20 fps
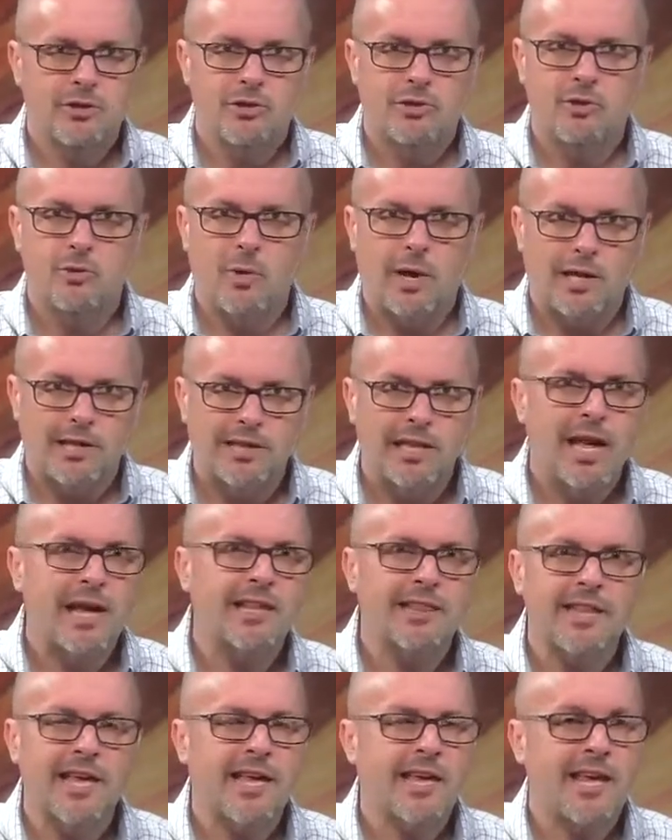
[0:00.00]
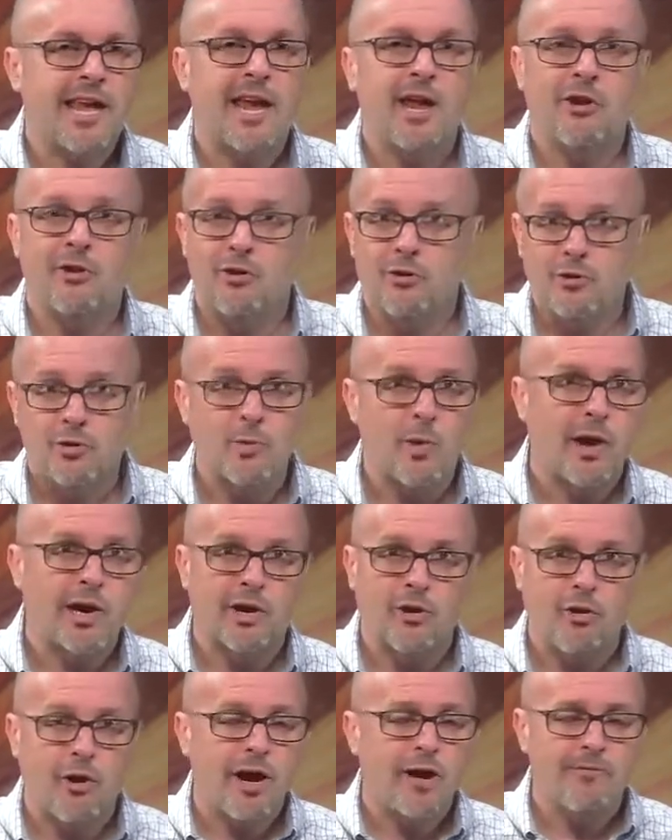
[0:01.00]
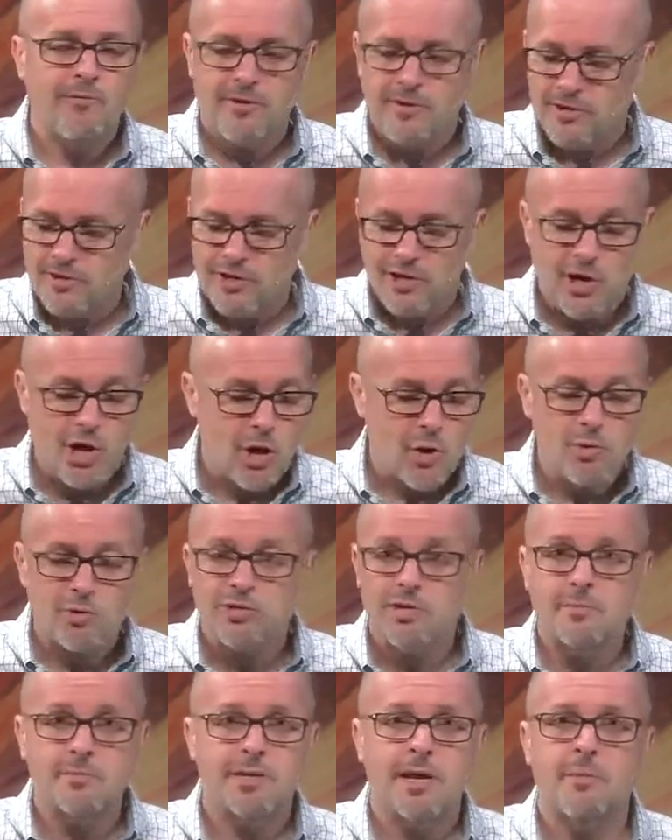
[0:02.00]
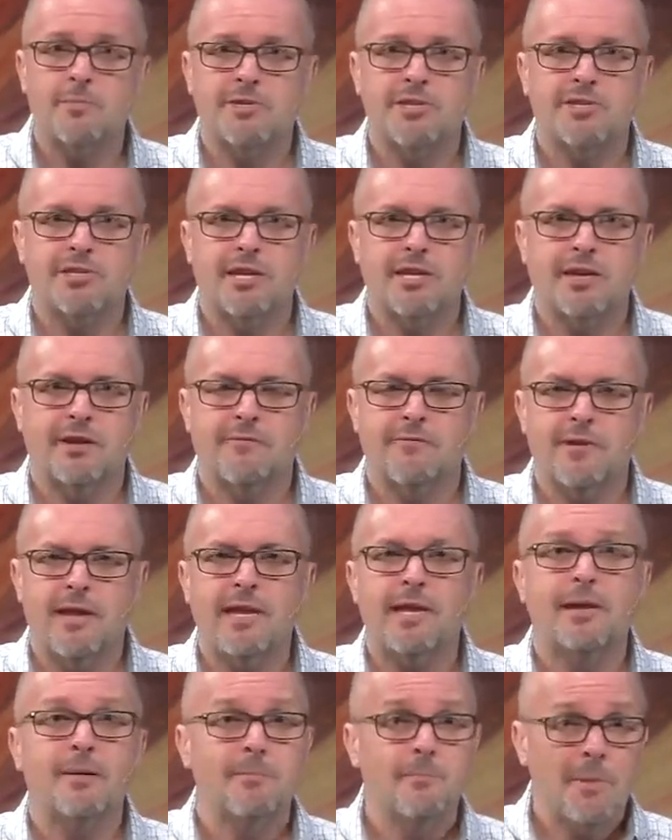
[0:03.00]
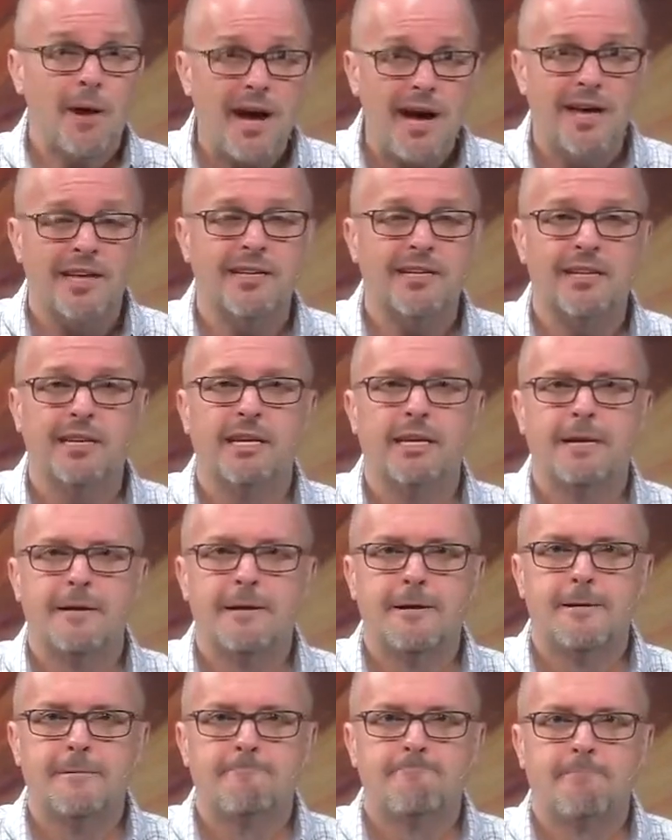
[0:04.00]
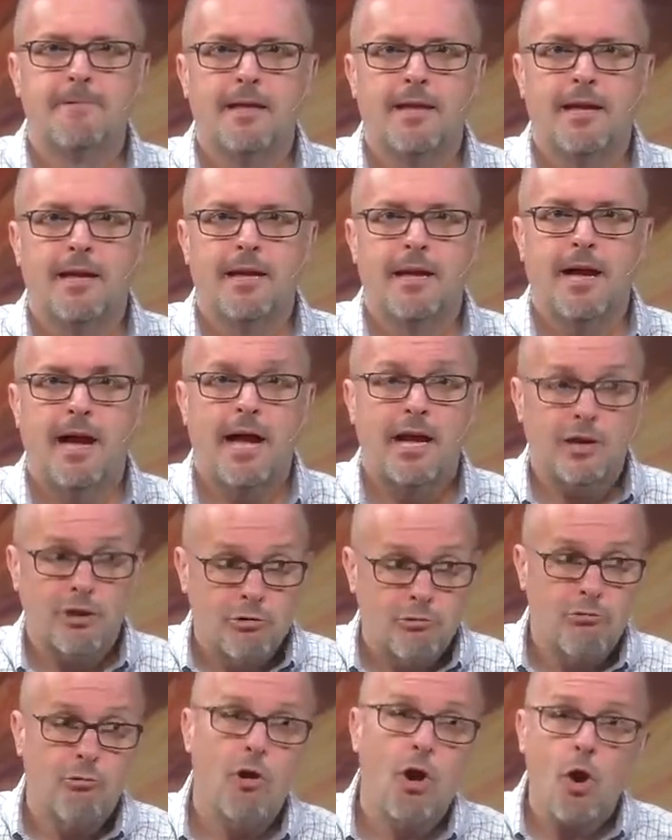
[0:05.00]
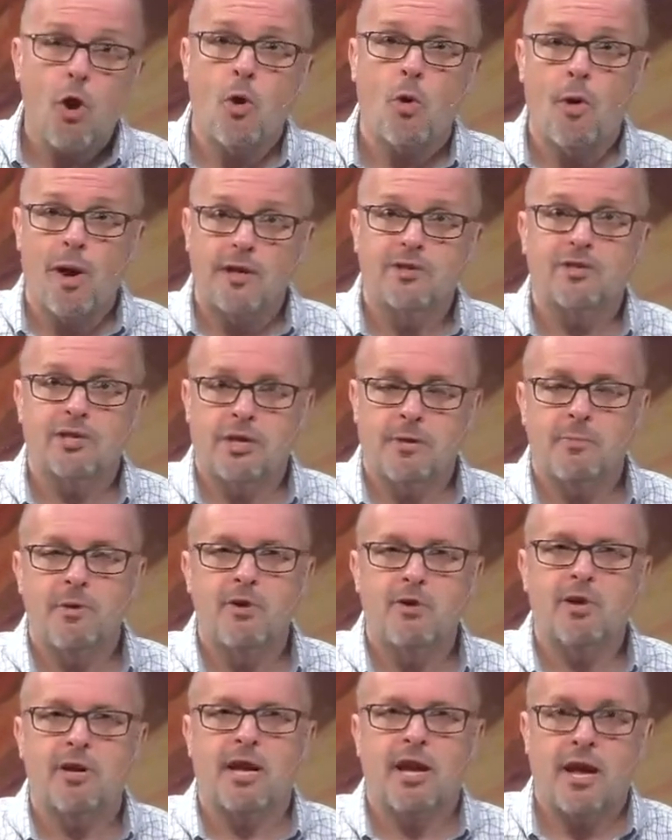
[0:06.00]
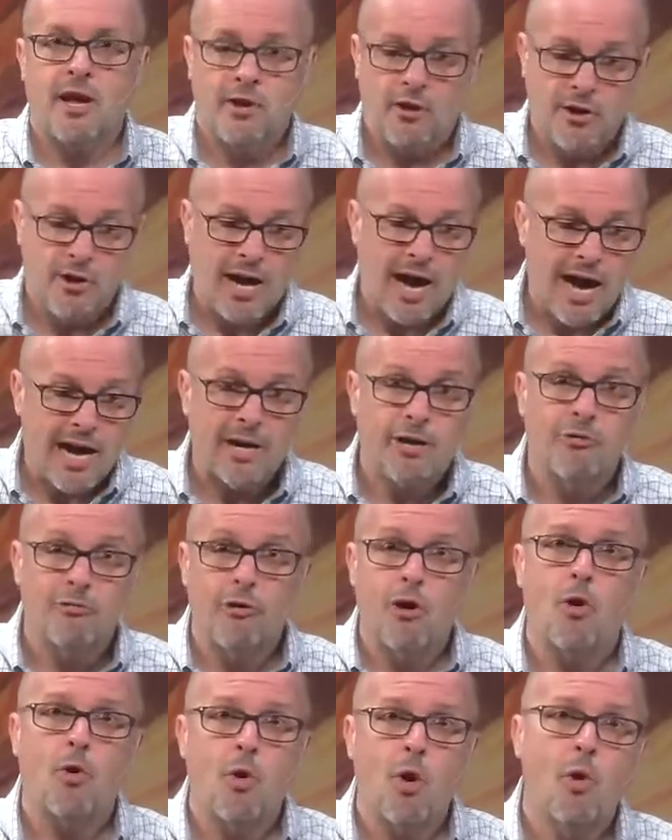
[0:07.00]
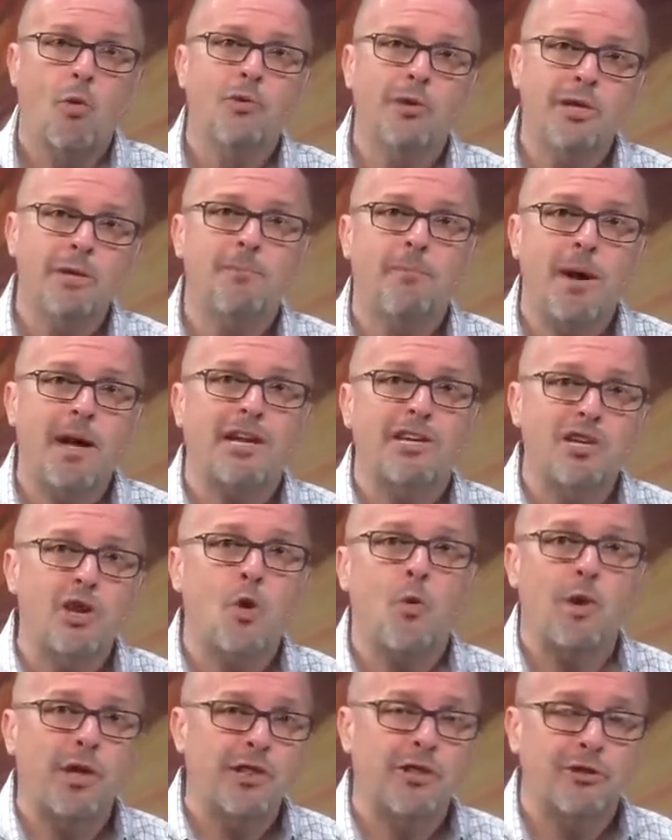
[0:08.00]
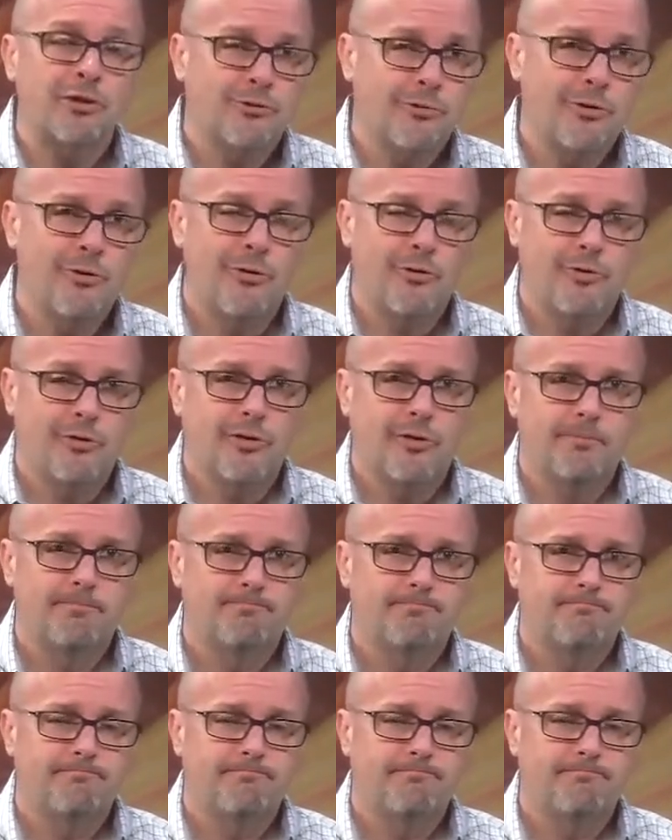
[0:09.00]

do I like that candor? Do I crave it? No, sometimes it's inconvenient, but I grow as a communicator. I grow only by knowing the truth.